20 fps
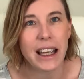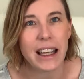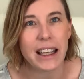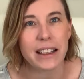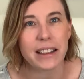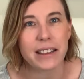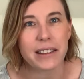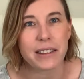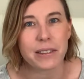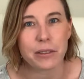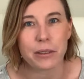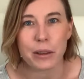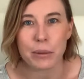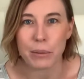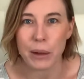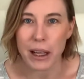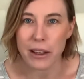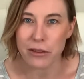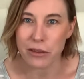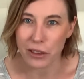and we
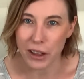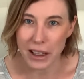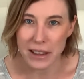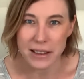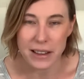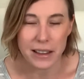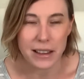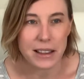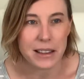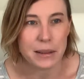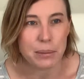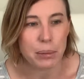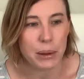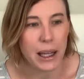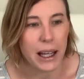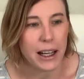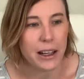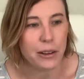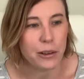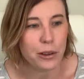made friends at this
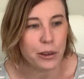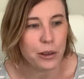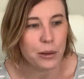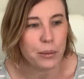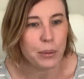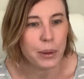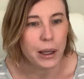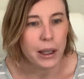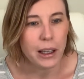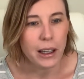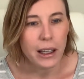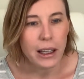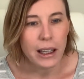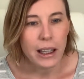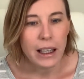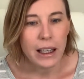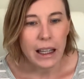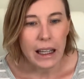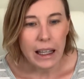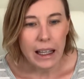play group,
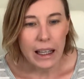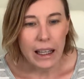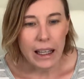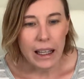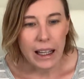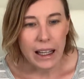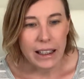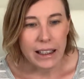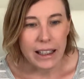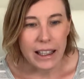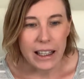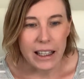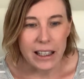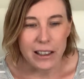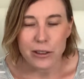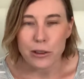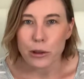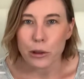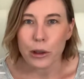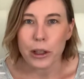and he
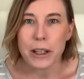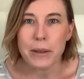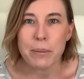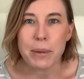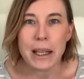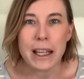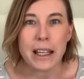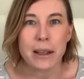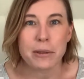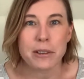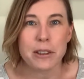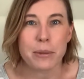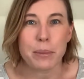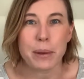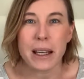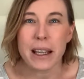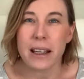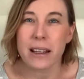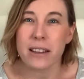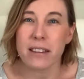enjoyed being
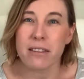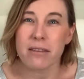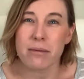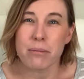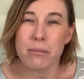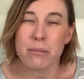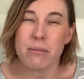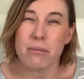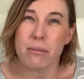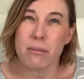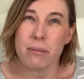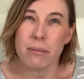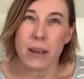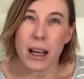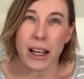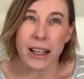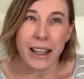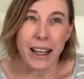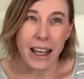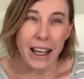
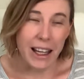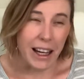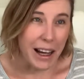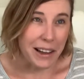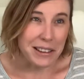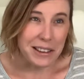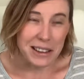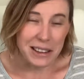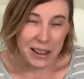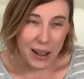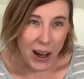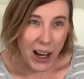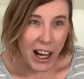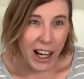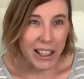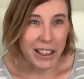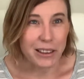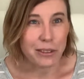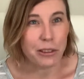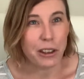a kid
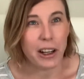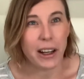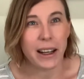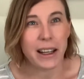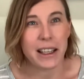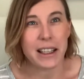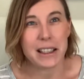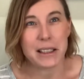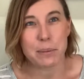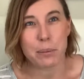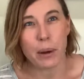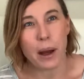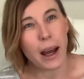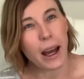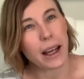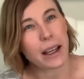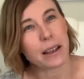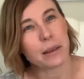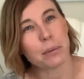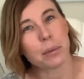outside and riding his
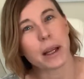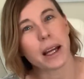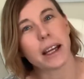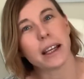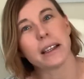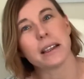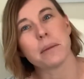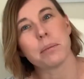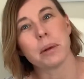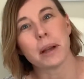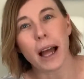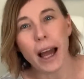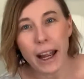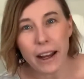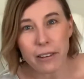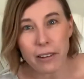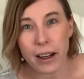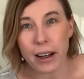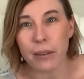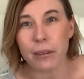bike and playing at the
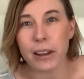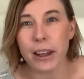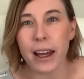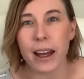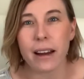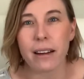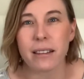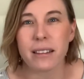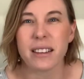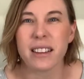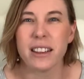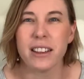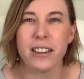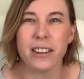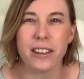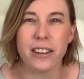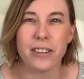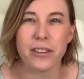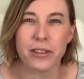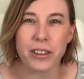playground without,
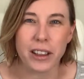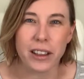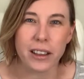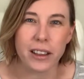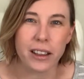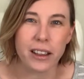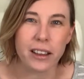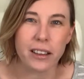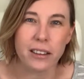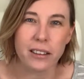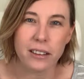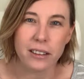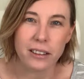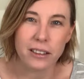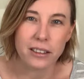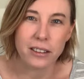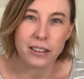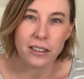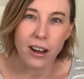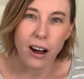feeling
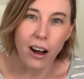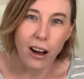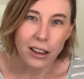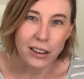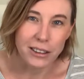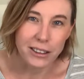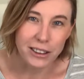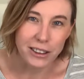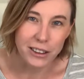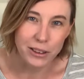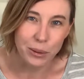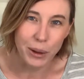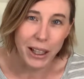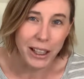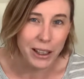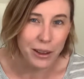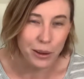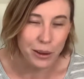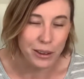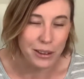hot and
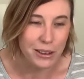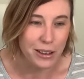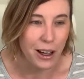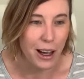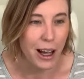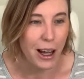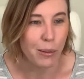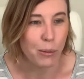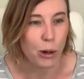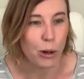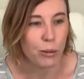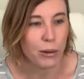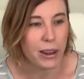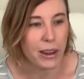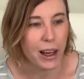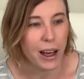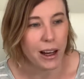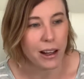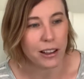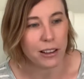sweaty all the time, or
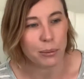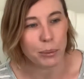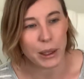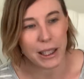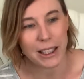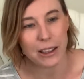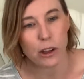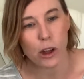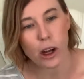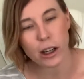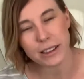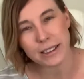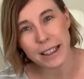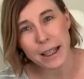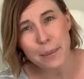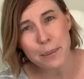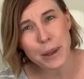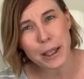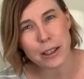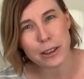without being locked
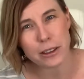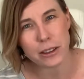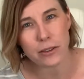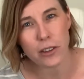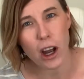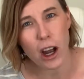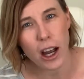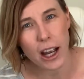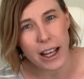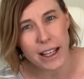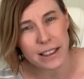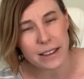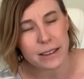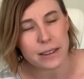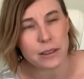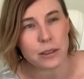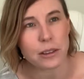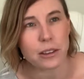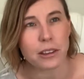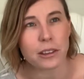in because of ice.
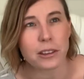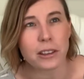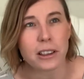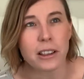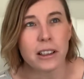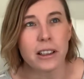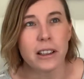So